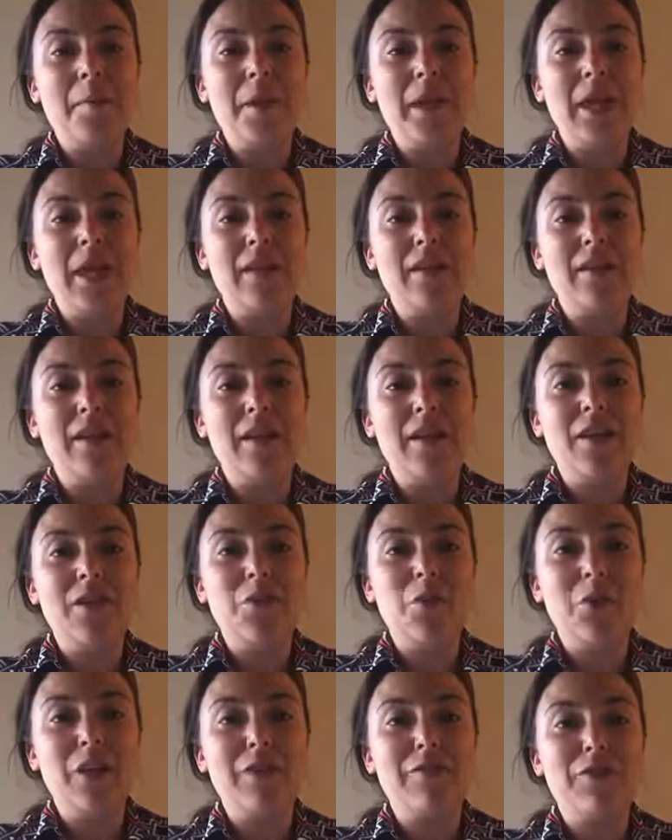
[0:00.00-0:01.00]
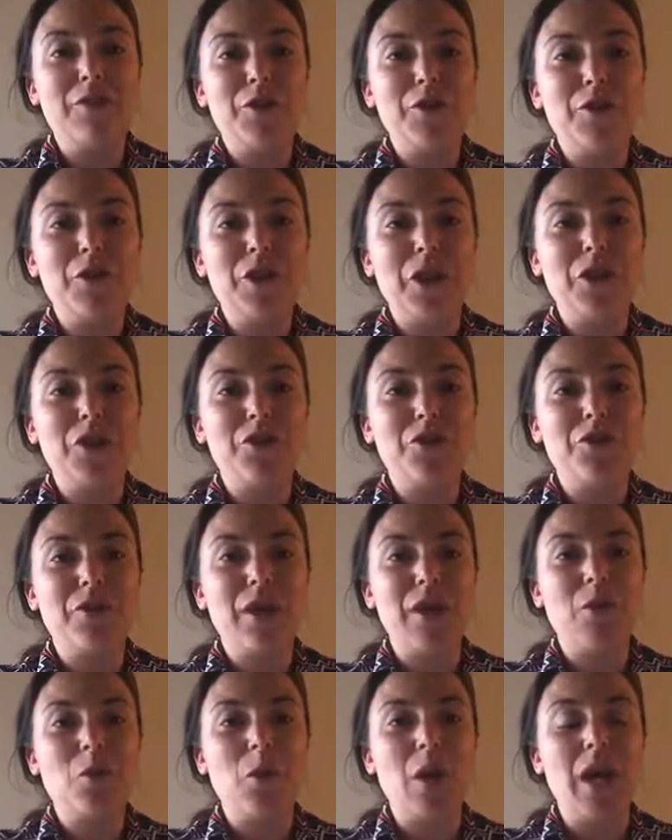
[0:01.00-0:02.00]
in the 21st
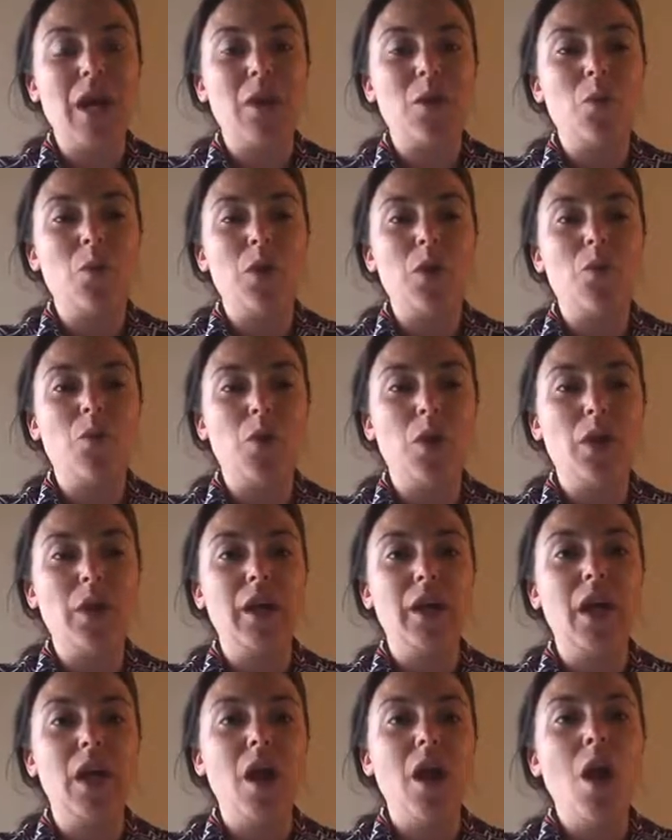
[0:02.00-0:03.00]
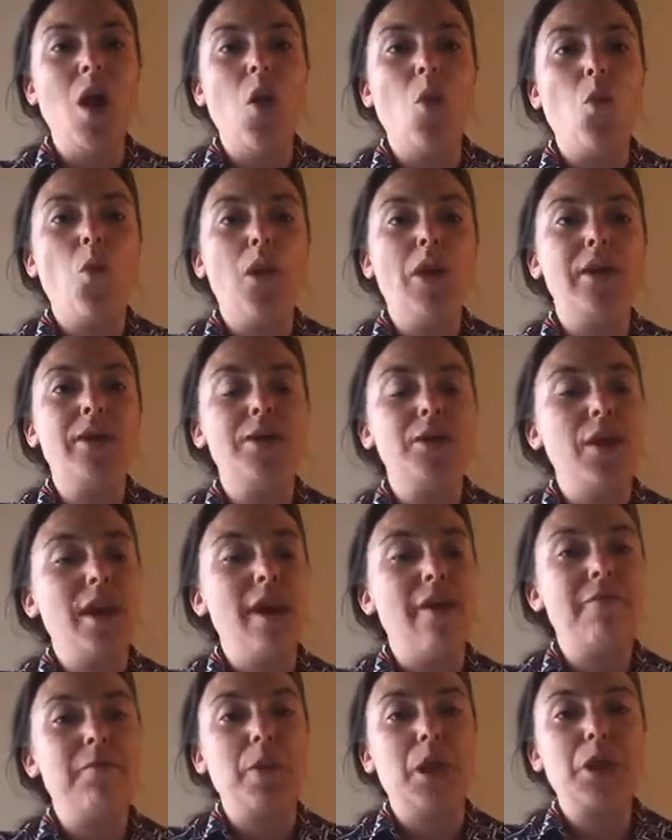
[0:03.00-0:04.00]
century, when we really want to
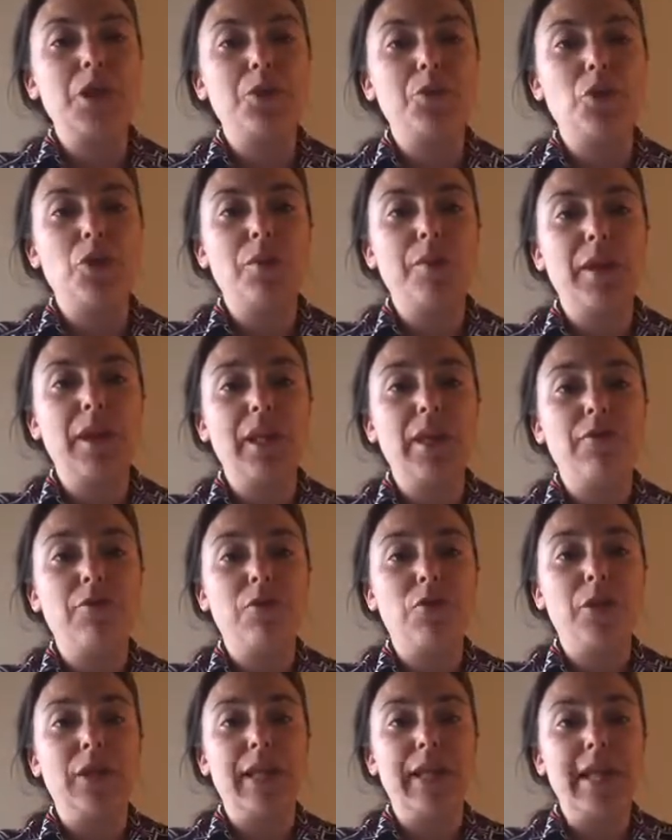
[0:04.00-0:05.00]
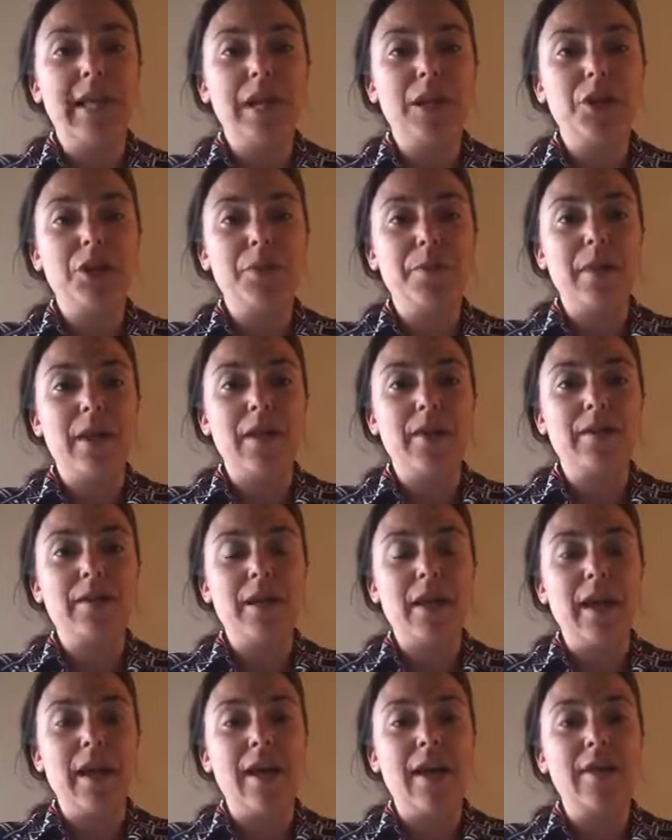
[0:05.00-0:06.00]
have much more meaningful engagement.
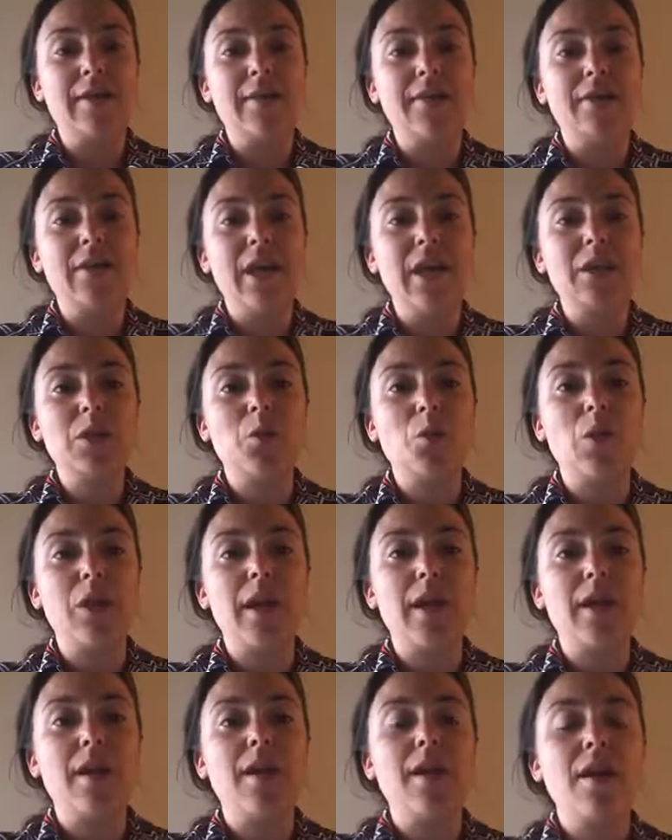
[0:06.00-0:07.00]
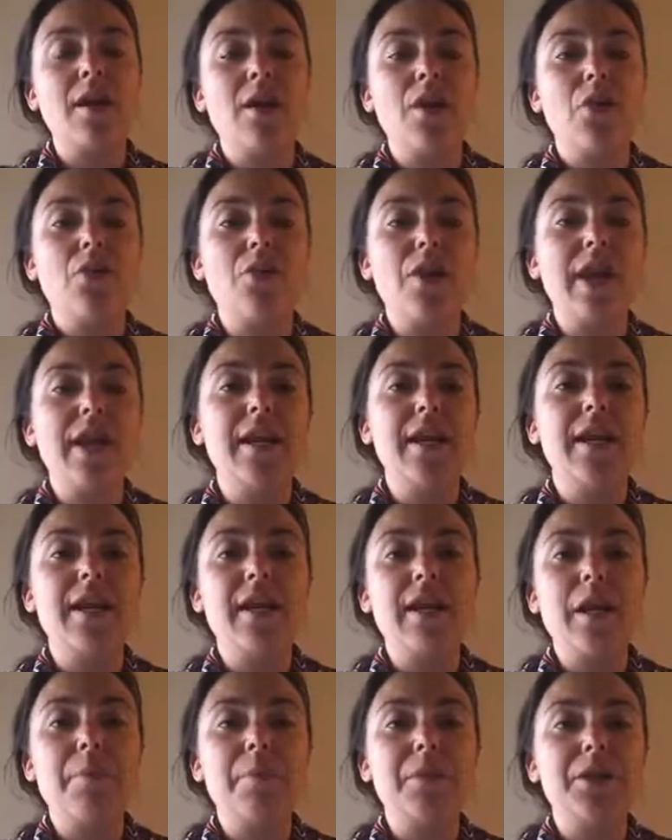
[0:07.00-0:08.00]
And that's where creating
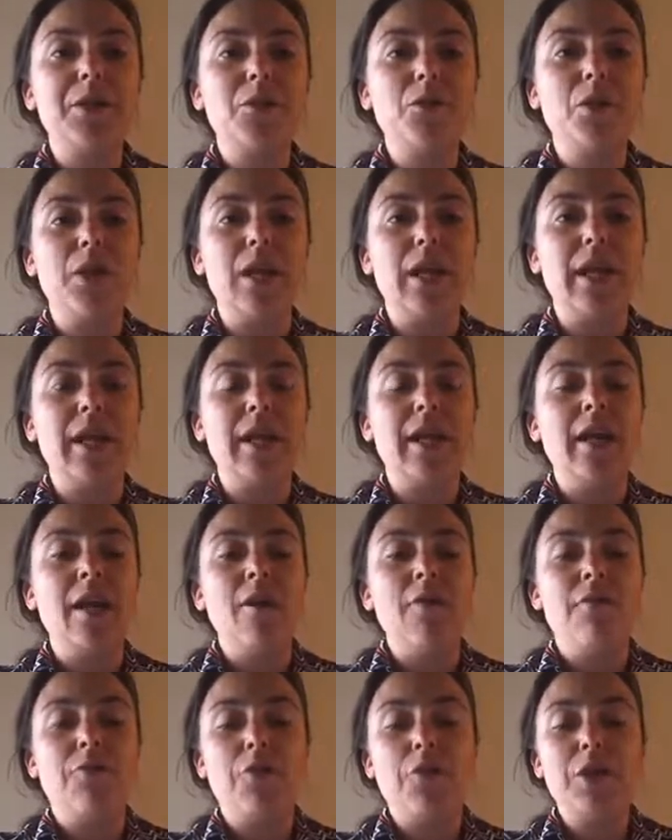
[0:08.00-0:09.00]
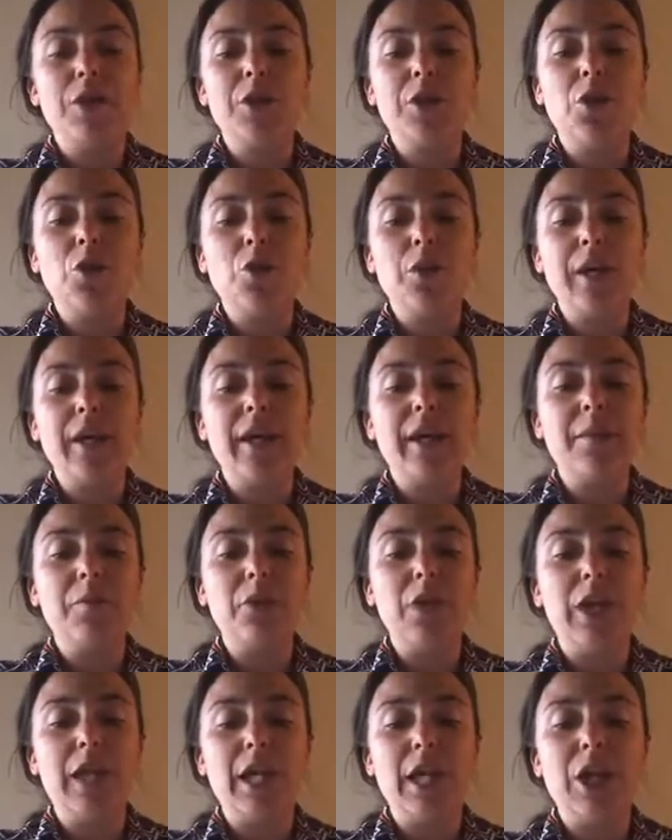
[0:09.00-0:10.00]
an opportunity for two-way
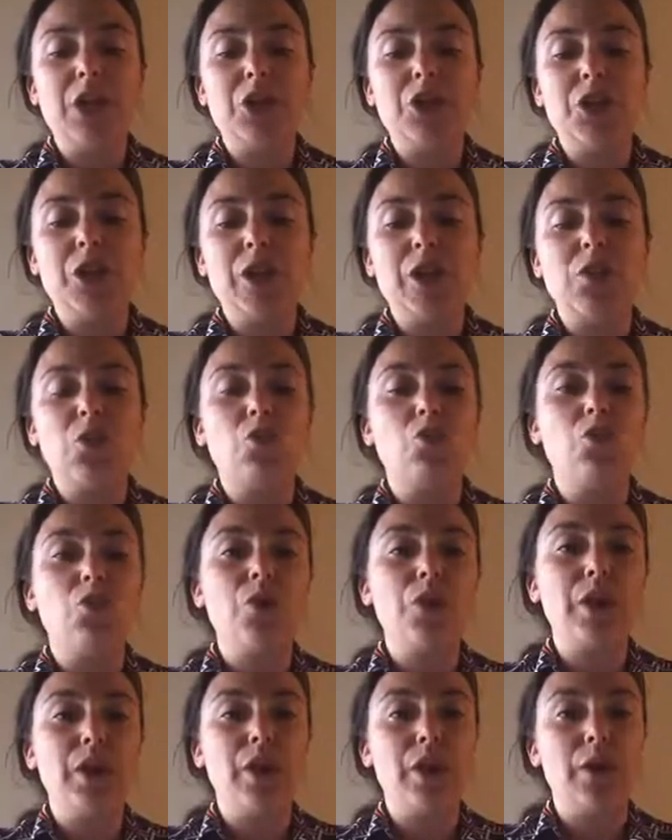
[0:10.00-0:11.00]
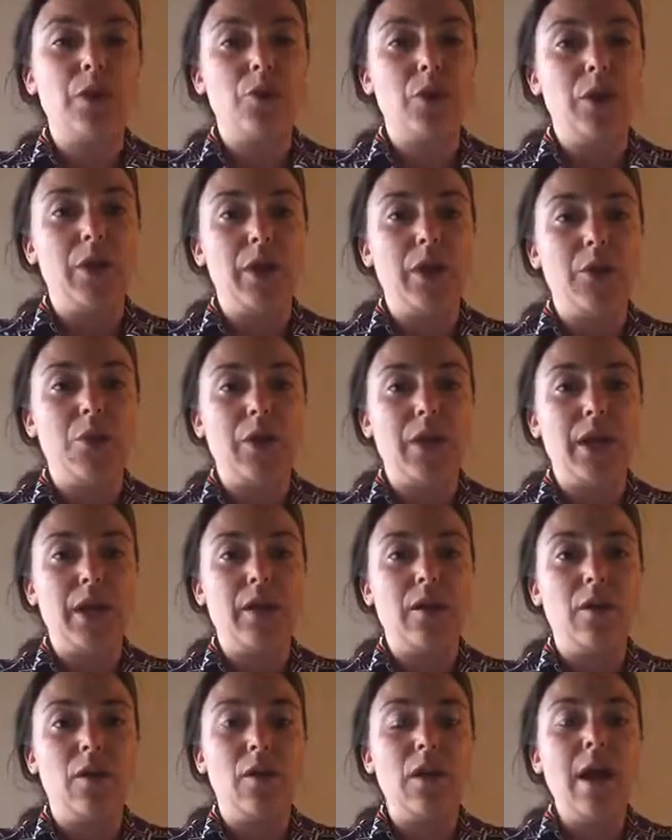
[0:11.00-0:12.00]
communication is really, really
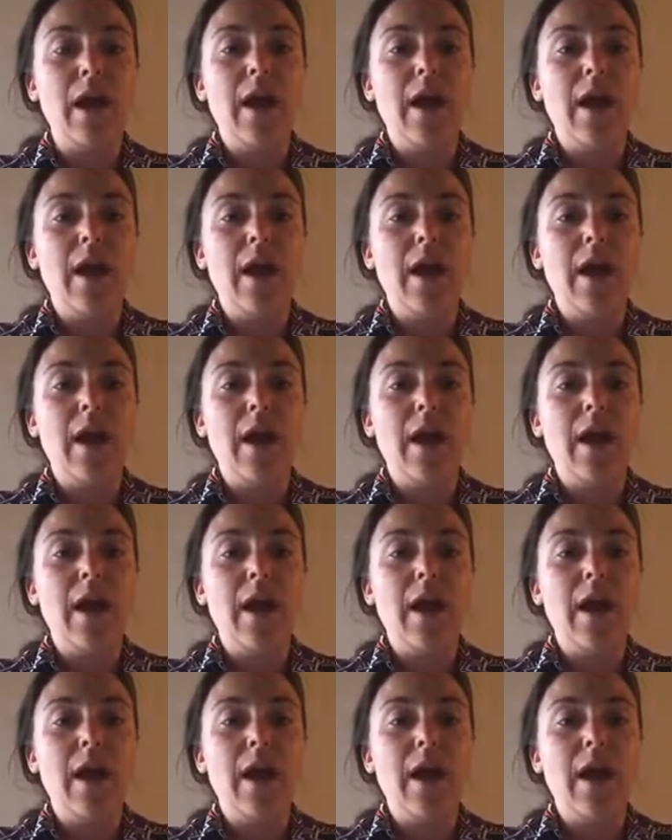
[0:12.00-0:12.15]
critical.